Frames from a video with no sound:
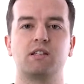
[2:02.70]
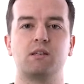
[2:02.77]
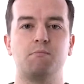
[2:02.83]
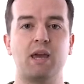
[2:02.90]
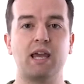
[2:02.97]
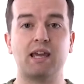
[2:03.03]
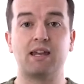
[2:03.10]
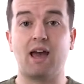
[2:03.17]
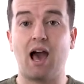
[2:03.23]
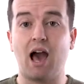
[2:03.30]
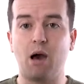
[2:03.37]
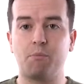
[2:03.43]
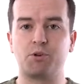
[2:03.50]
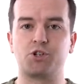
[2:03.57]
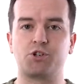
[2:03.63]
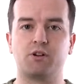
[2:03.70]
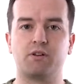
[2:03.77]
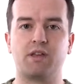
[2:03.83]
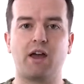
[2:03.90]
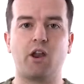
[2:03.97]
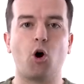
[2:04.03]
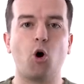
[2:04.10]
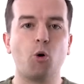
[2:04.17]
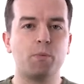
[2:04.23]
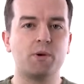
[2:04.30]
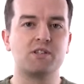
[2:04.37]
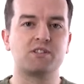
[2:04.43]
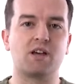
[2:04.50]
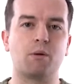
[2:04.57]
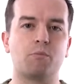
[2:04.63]
to make an aperture that
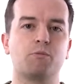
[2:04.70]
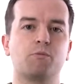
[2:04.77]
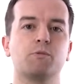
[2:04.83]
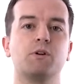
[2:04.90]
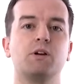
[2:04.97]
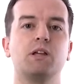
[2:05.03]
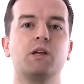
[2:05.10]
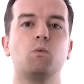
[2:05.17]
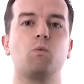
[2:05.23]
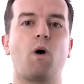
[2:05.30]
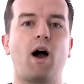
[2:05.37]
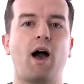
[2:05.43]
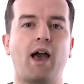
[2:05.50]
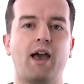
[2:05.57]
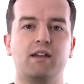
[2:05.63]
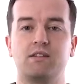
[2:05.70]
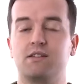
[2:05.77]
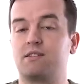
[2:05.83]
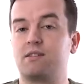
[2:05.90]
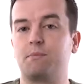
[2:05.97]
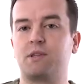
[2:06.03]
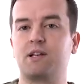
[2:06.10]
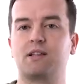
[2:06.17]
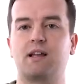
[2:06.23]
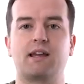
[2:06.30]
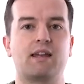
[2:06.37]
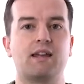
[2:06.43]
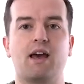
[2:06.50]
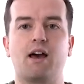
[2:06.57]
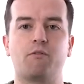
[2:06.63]
opens up really wide to something like
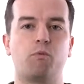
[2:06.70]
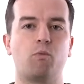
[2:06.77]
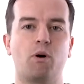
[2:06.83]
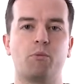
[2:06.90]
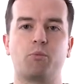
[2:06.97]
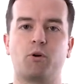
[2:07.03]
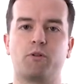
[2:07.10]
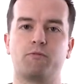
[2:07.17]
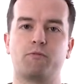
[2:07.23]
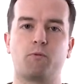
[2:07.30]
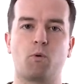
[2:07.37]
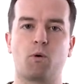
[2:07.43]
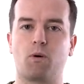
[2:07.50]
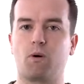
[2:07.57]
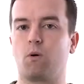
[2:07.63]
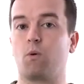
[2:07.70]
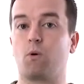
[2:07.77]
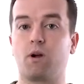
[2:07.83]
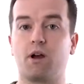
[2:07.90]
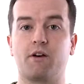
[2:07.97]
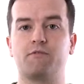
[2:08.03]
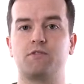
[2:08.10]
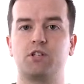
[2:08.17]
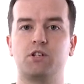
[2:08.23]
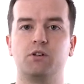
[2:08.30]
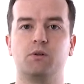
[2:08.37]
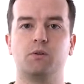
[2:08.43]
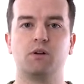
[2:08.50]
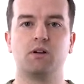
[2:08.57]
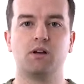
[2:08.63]
an f1.4 or
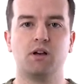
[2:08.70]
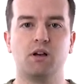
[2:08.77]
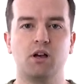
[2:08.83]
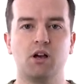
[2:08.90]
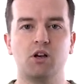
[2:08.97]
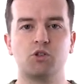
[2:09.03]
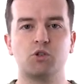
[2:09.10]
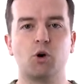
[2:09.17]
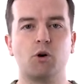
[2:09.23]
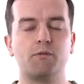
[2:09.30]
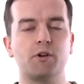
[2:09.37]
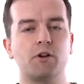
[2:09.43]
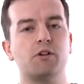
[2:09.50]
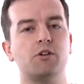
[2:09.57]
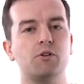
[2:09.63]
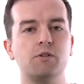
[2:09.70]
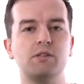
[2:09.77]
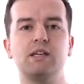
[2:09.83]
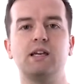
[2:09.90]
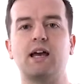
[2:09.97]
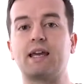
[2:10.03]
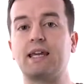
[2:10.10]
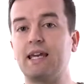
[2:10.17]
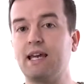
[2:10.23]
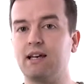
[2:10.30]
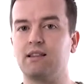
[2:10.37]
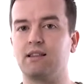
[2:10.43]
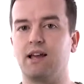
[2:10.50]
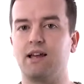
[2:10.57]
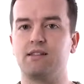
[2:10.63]
f2. So if you're using a
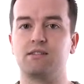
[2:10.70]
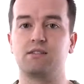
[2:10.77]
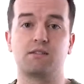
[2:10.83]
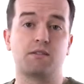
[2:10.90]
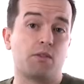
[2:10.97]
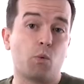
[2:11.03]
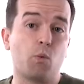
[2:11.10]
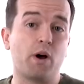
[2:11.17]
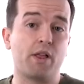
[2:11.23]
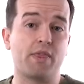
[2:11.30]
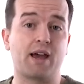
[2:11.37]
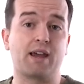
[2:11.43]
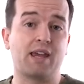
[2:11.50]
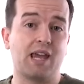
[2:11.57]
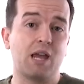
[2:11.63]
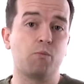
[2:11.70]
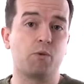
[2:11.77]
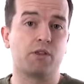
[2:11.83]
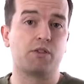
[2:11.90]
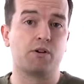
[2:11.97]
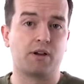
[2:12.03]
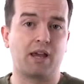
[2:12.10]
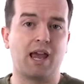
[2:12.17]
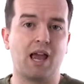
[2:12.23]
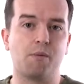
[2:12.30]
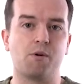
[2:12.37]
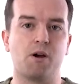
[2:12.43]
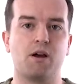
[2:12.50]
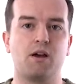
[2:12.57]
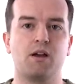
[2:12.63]
kit lens, the one that came with your
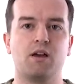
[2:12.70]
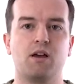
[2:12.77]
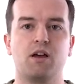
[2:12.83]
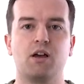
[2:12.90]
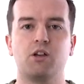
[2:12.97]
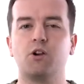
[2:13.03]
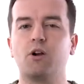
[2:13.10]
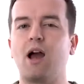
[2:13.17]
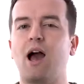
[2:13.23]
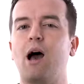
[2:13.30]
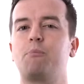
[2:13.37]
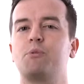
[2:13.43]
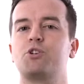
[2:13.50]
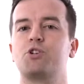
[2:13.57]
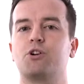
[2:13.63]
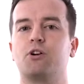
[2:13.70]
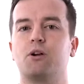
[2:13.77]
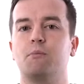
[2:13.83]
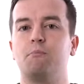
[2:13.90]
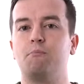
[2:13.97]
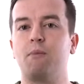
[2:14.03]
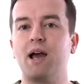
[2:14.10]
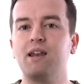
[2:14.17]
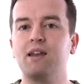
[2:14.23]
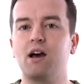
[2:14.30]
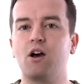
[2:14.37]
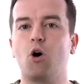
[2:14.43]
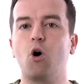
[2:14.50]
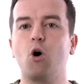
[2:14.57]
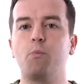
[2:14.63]
camera, your aperture might
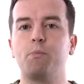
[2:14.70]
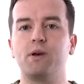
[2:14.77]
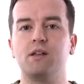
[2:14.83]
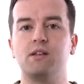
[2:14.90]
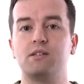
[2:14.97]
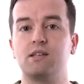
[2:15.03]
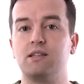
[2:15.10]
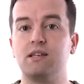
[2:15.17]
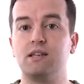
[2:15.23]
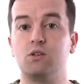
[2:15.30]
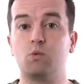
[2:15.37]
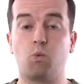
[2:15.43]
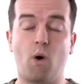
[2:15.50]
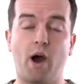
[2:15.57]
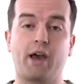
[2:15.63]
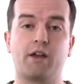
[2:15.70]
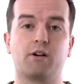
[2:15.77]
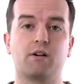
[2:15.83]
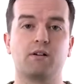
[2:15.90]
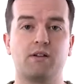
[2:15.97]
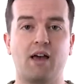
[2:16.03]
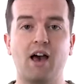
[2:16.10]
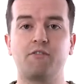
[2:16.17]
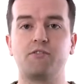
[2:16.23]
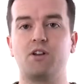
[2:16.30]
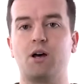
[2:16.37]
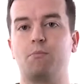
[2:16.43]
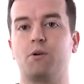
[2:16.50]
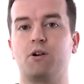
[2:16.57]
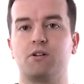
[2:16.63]
not open to these wider f
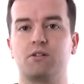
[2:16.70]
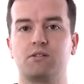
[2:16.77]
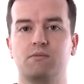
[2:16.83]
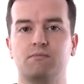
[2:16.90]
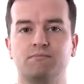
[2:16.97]
numbers.